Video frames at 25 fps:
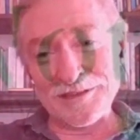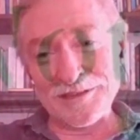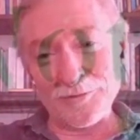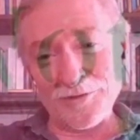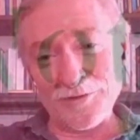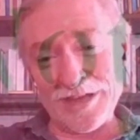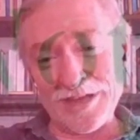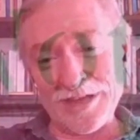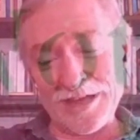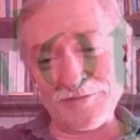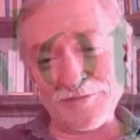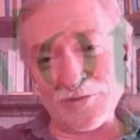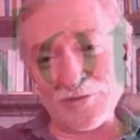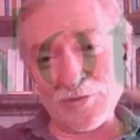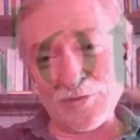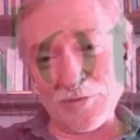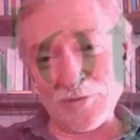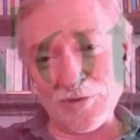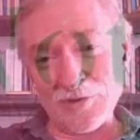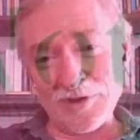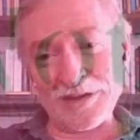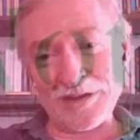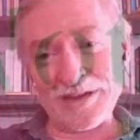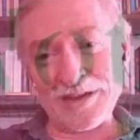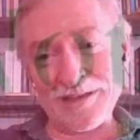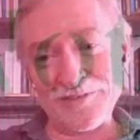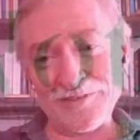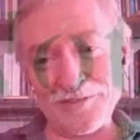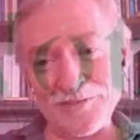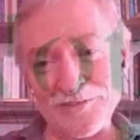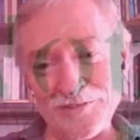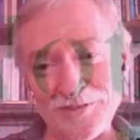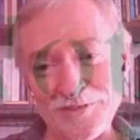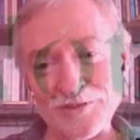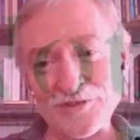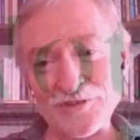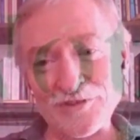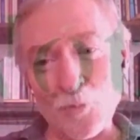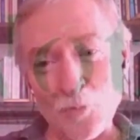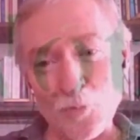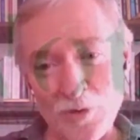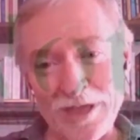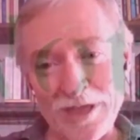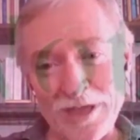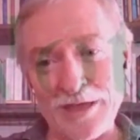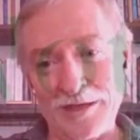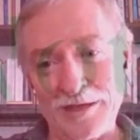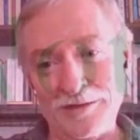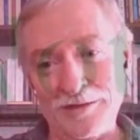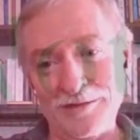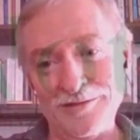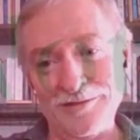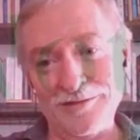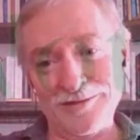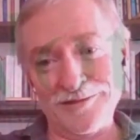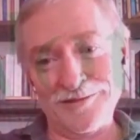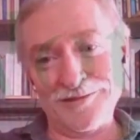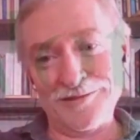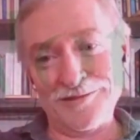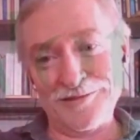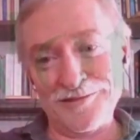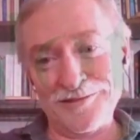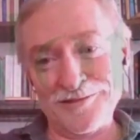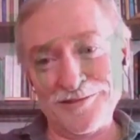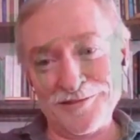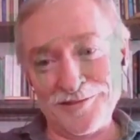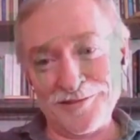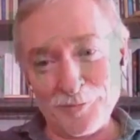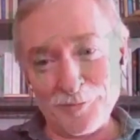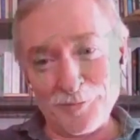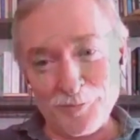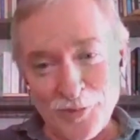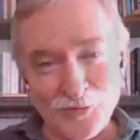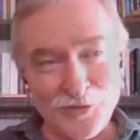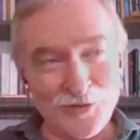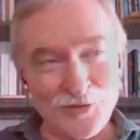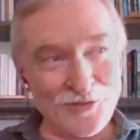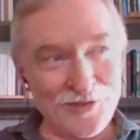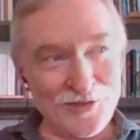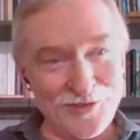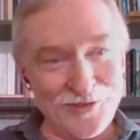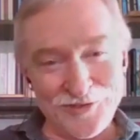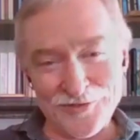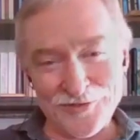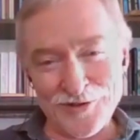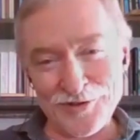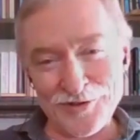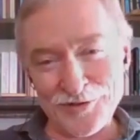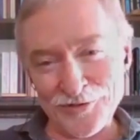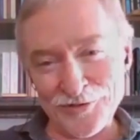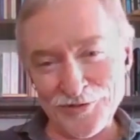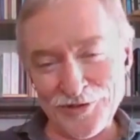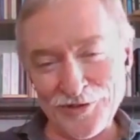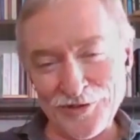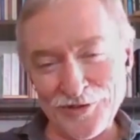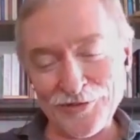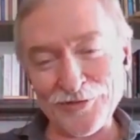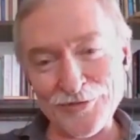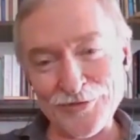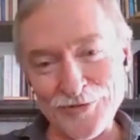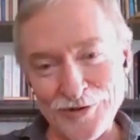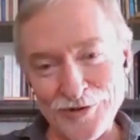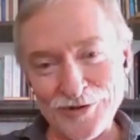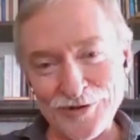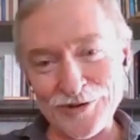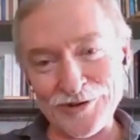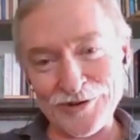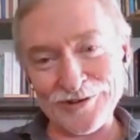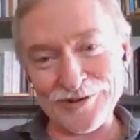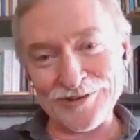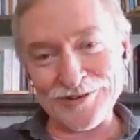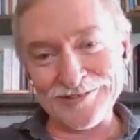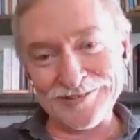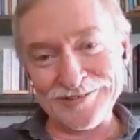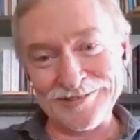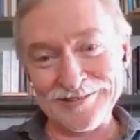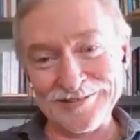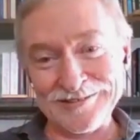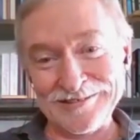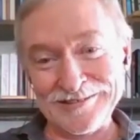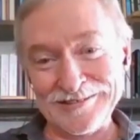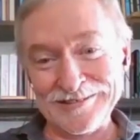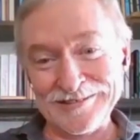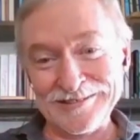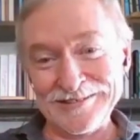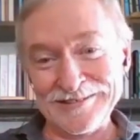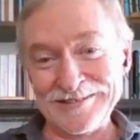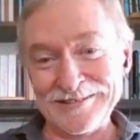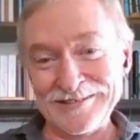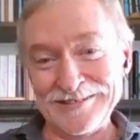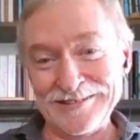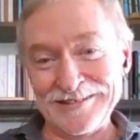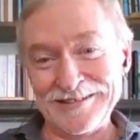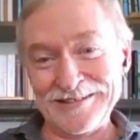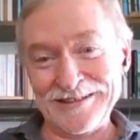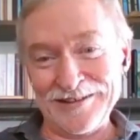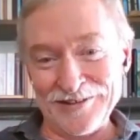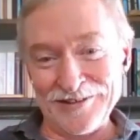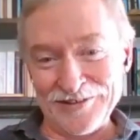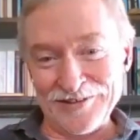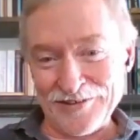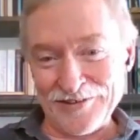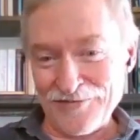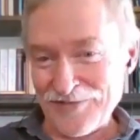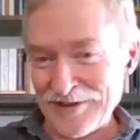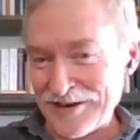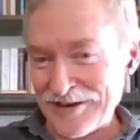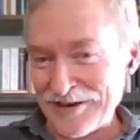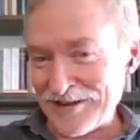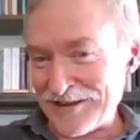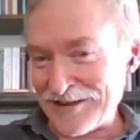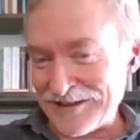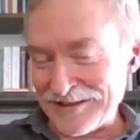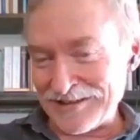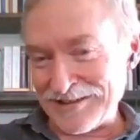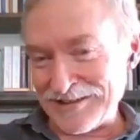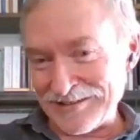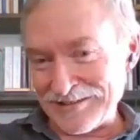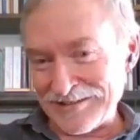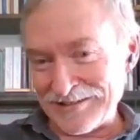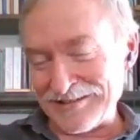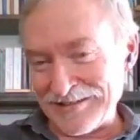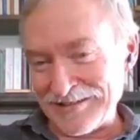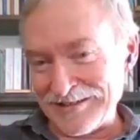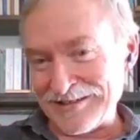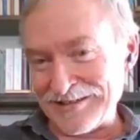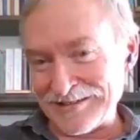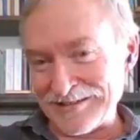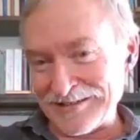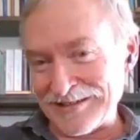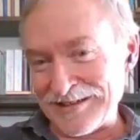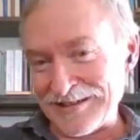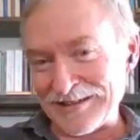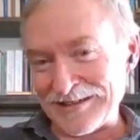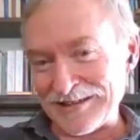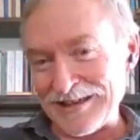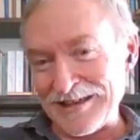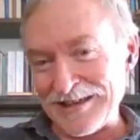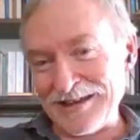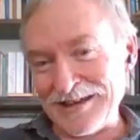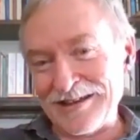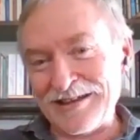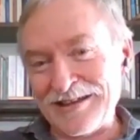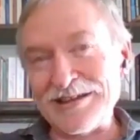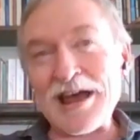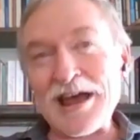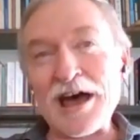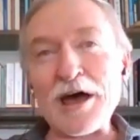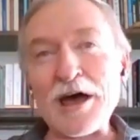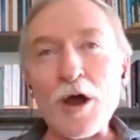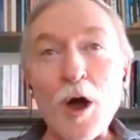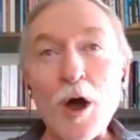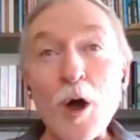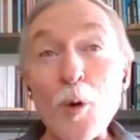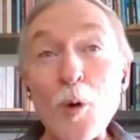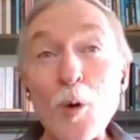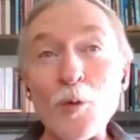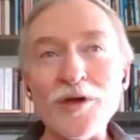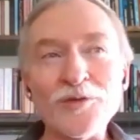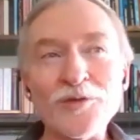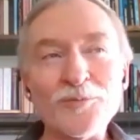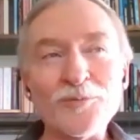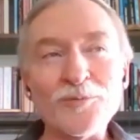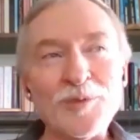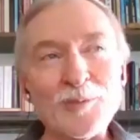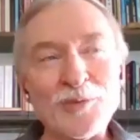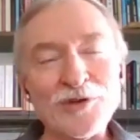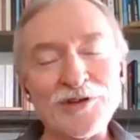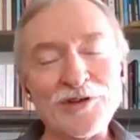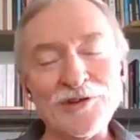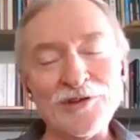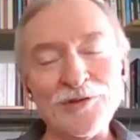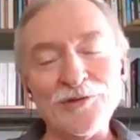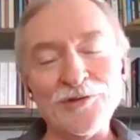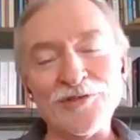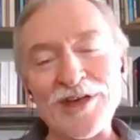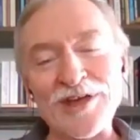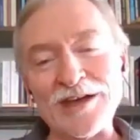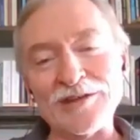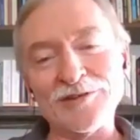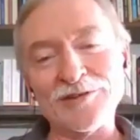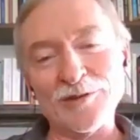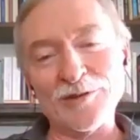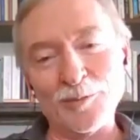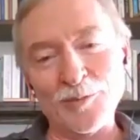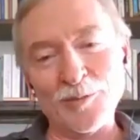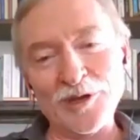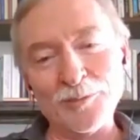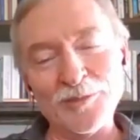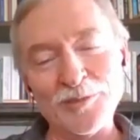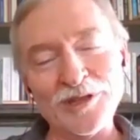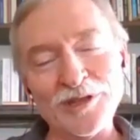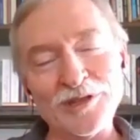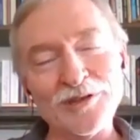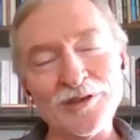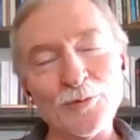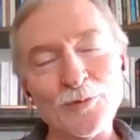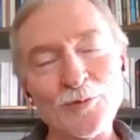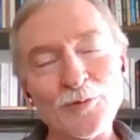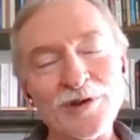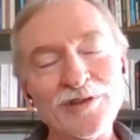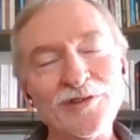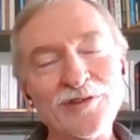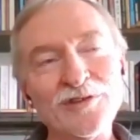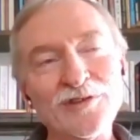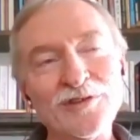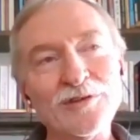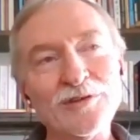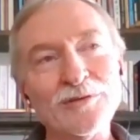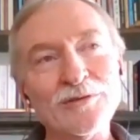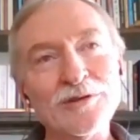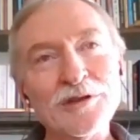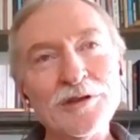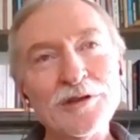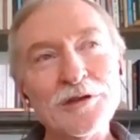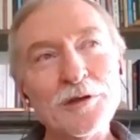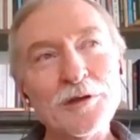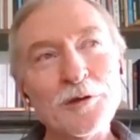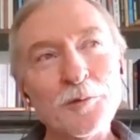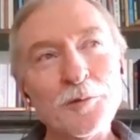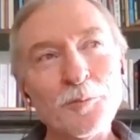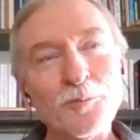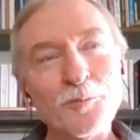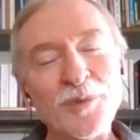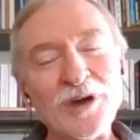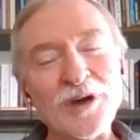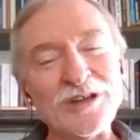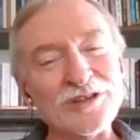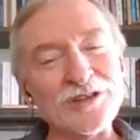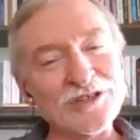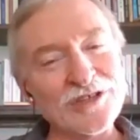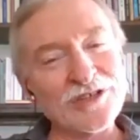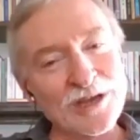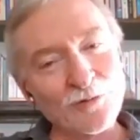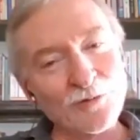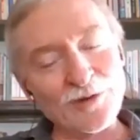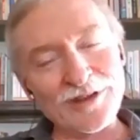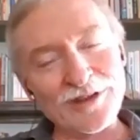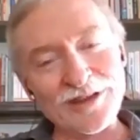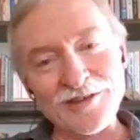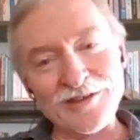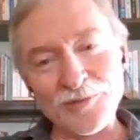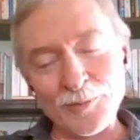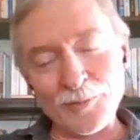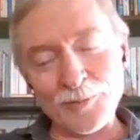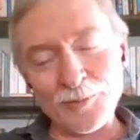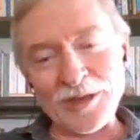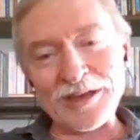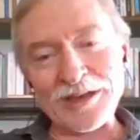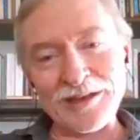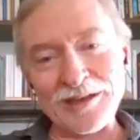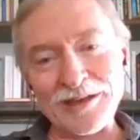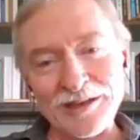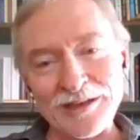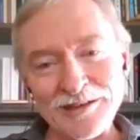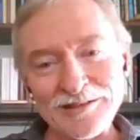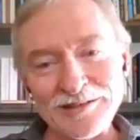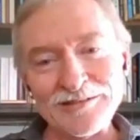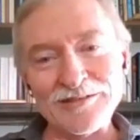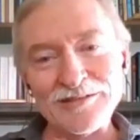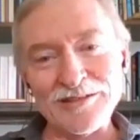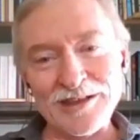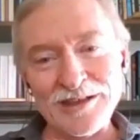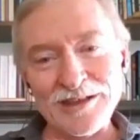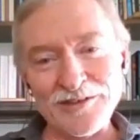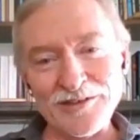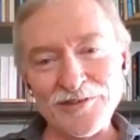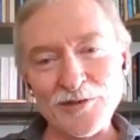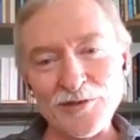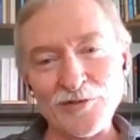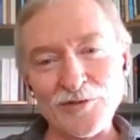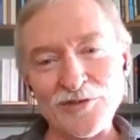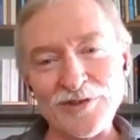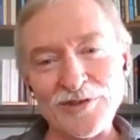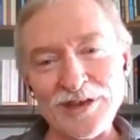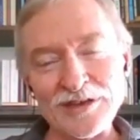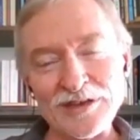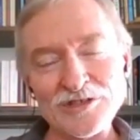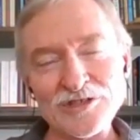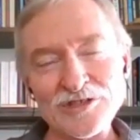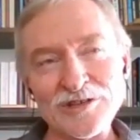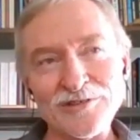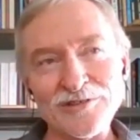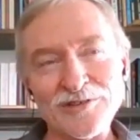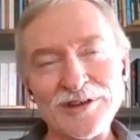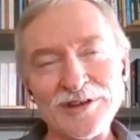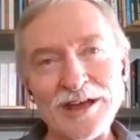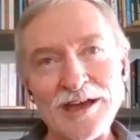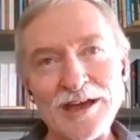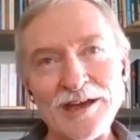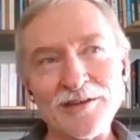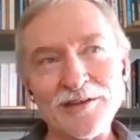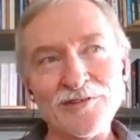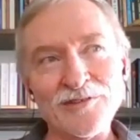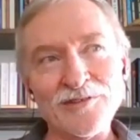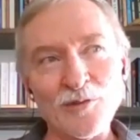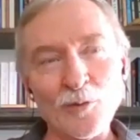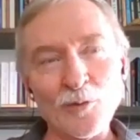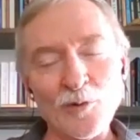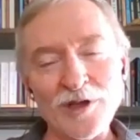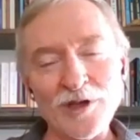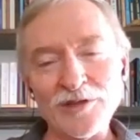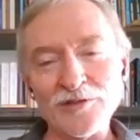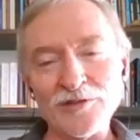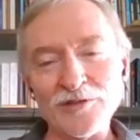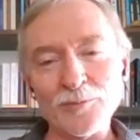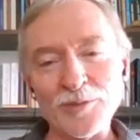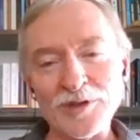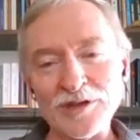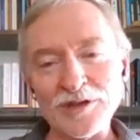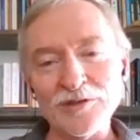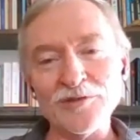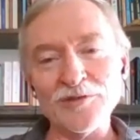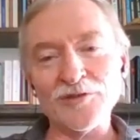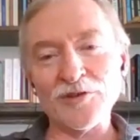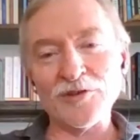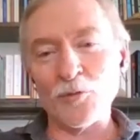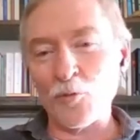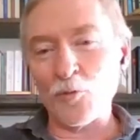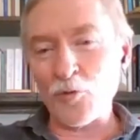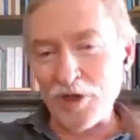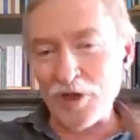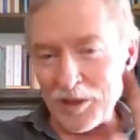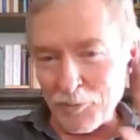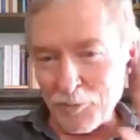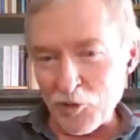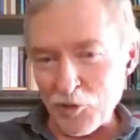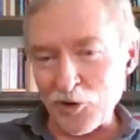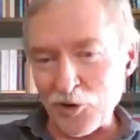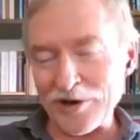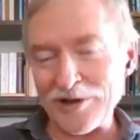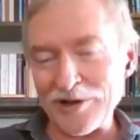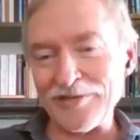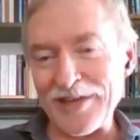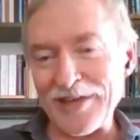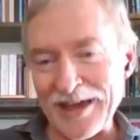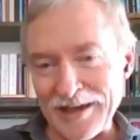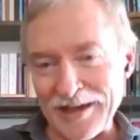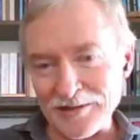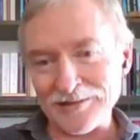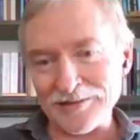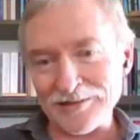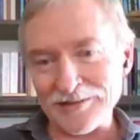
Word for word: And we have to organize in such a way that both of these struggles get stronger. Mm-hmm. You know, it's a very, it, you know, not always people can use that term in a million ways too. But generally speaking, the associations mm-hmm. it has and the way it's been used are way more in that